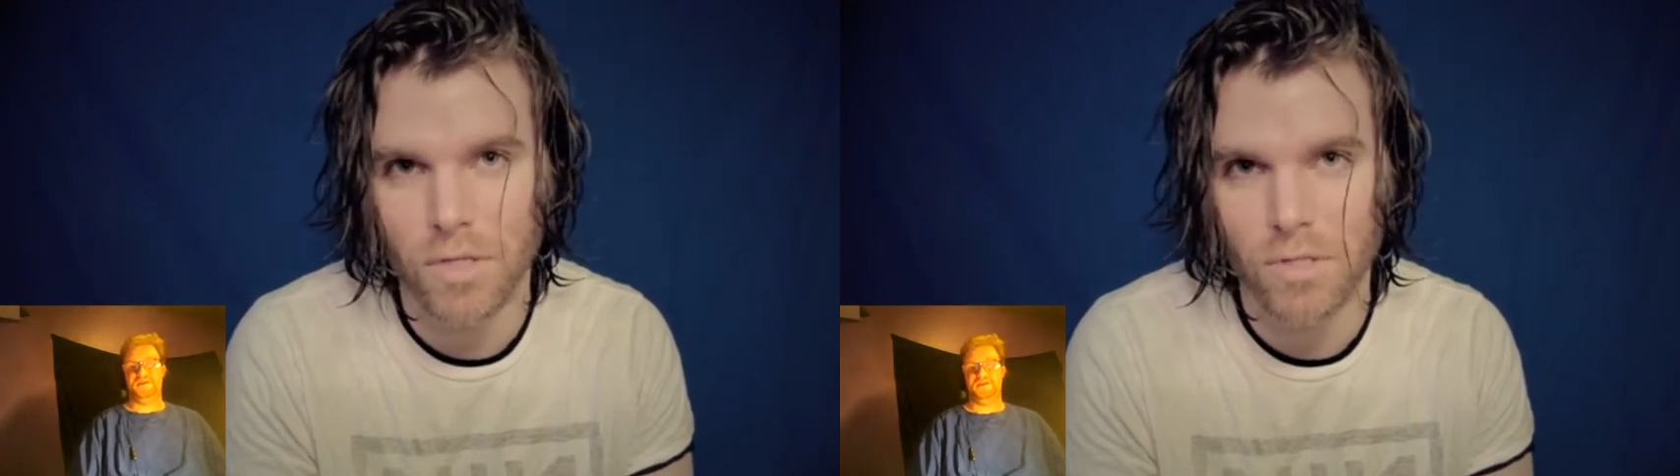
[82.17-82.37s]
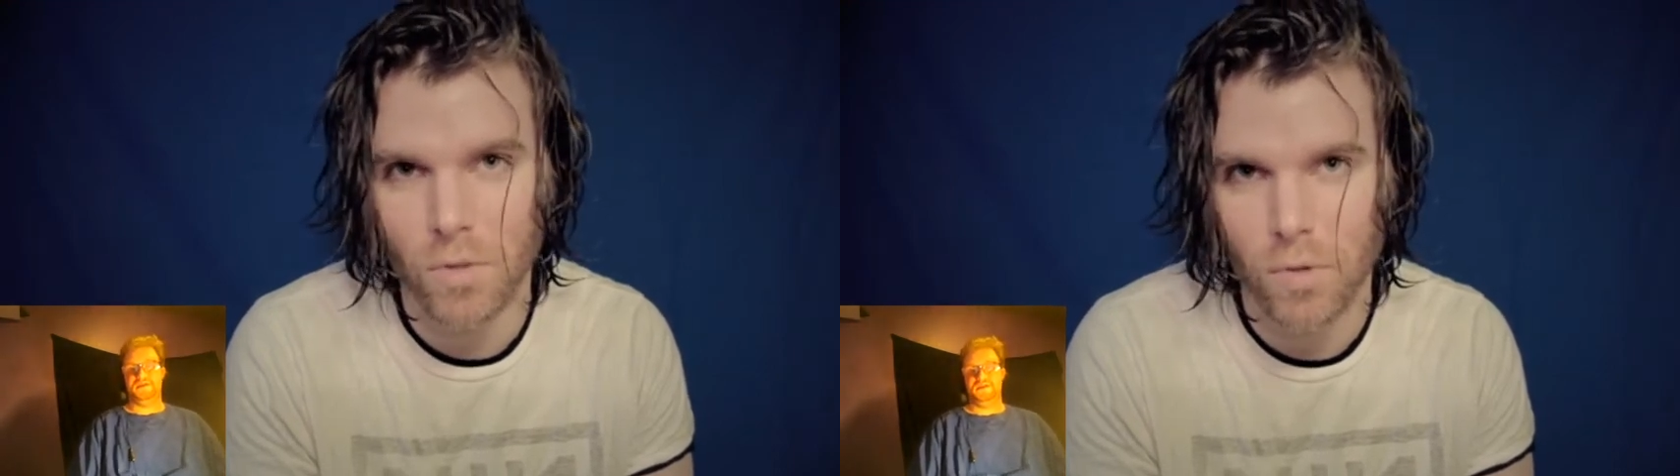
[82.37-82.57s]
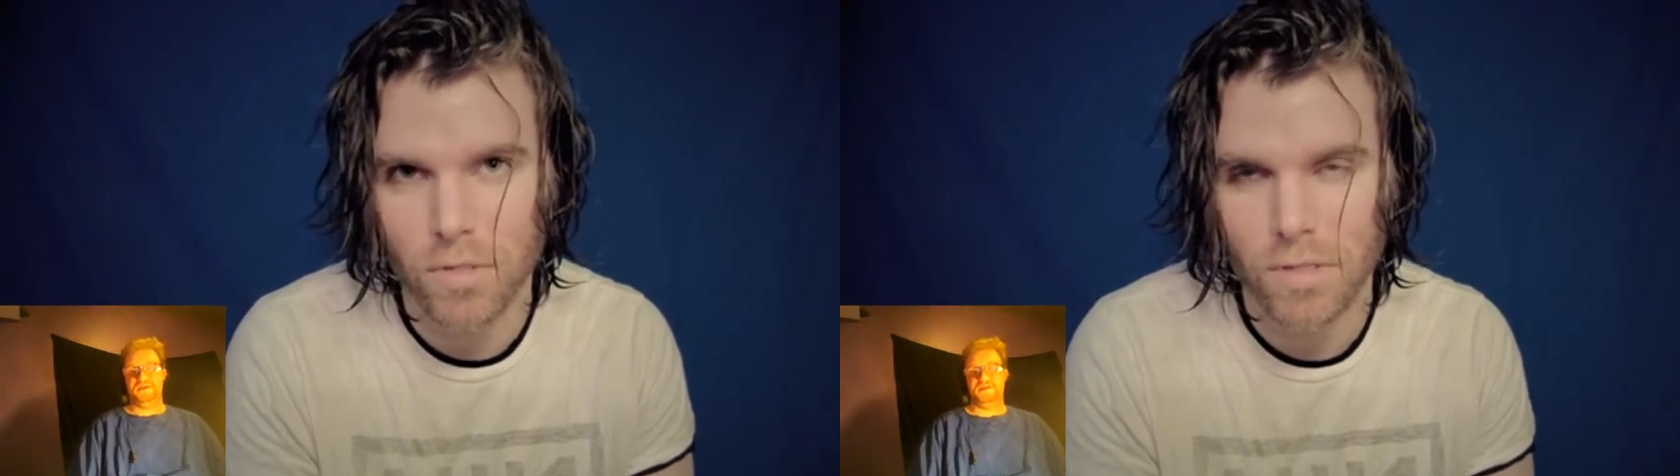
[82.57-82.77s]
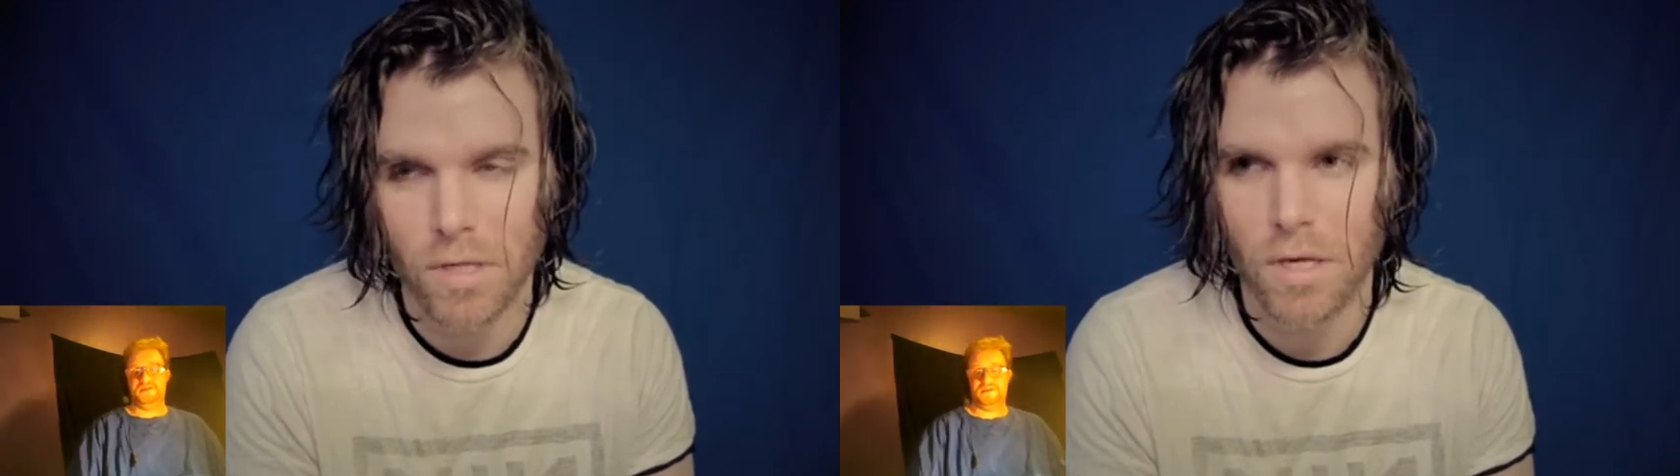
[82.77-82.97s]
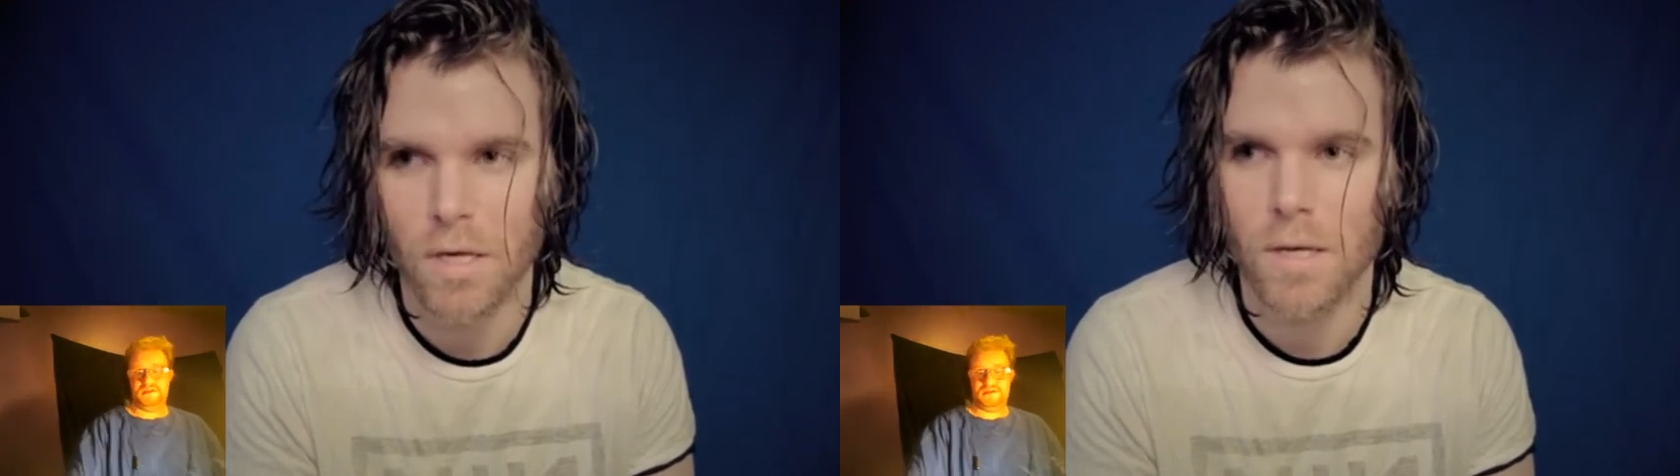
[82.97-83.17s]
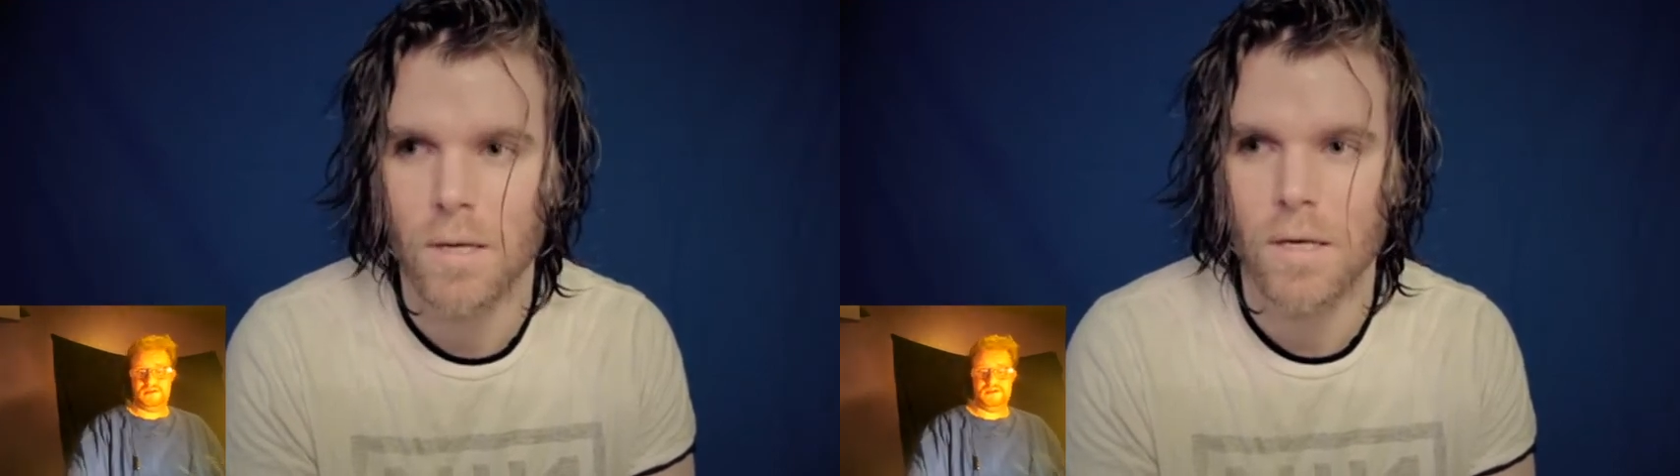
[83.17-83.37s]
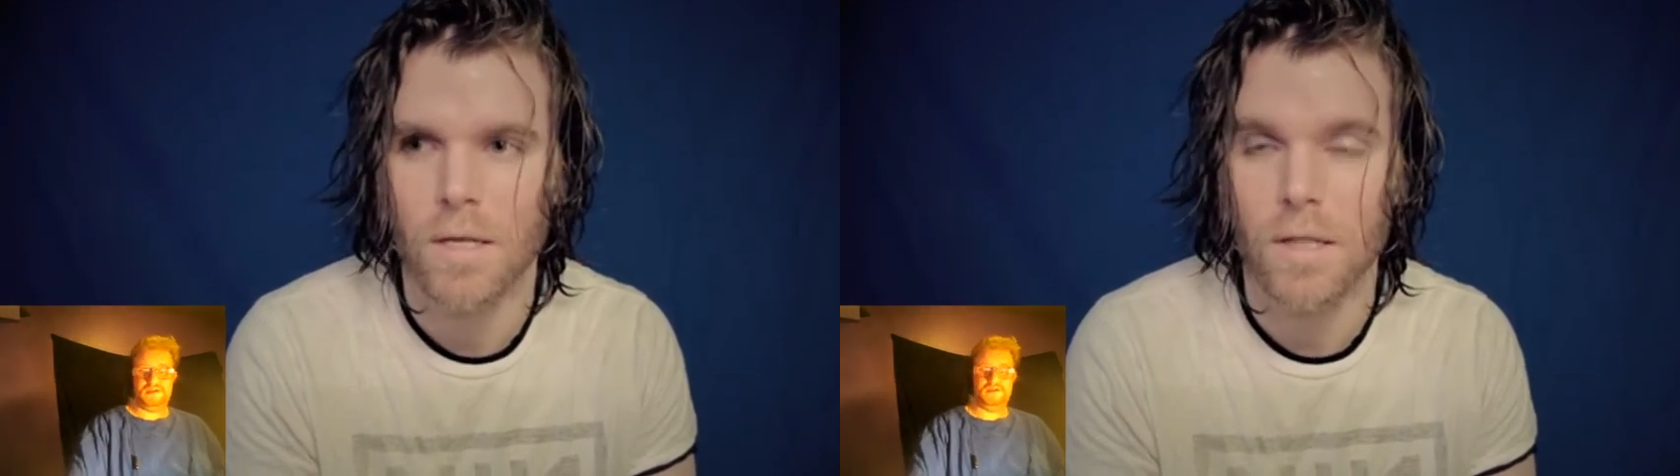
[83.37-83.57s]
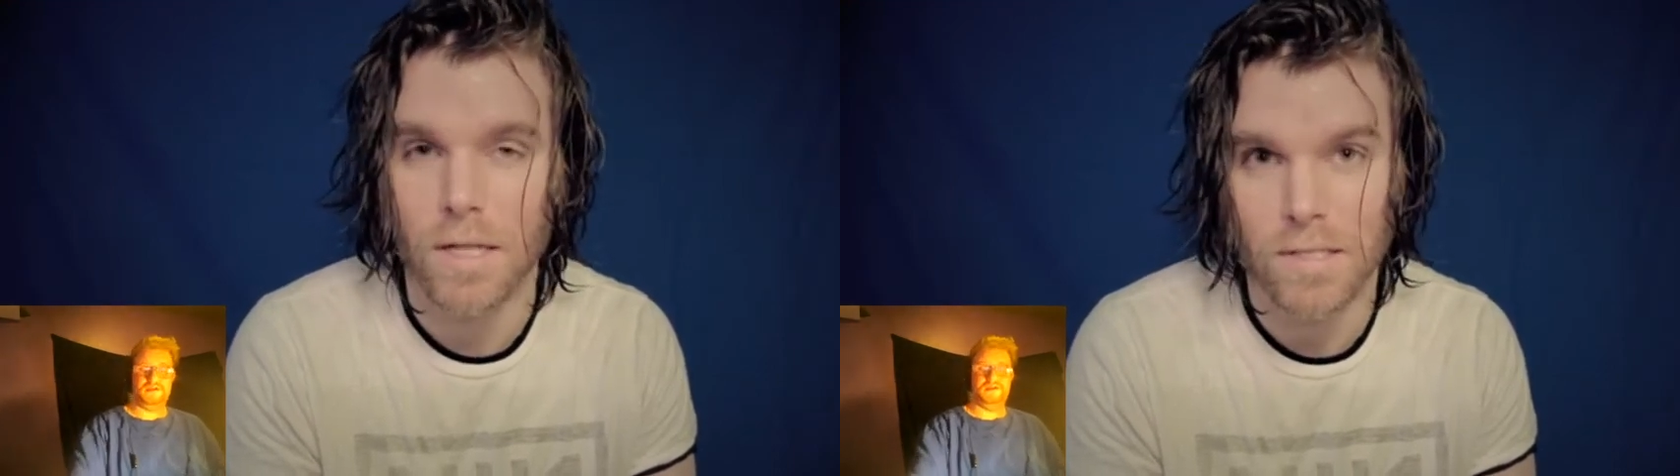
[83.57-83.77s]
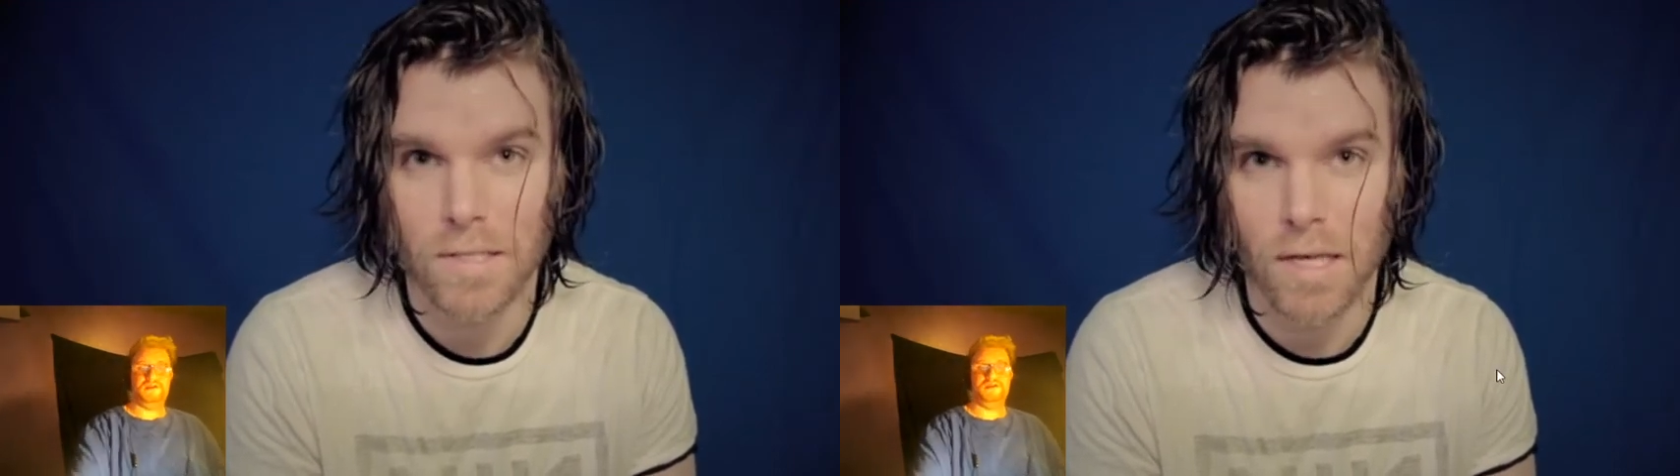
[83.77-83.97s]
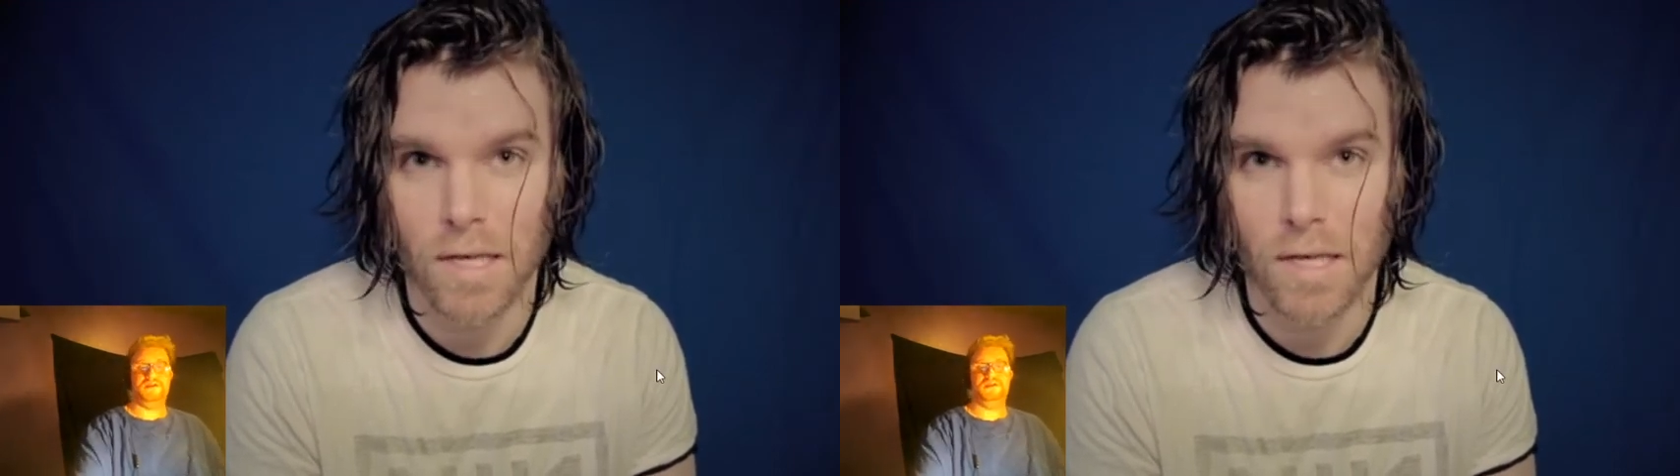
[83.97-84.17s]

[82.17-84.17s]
as yours. Let's say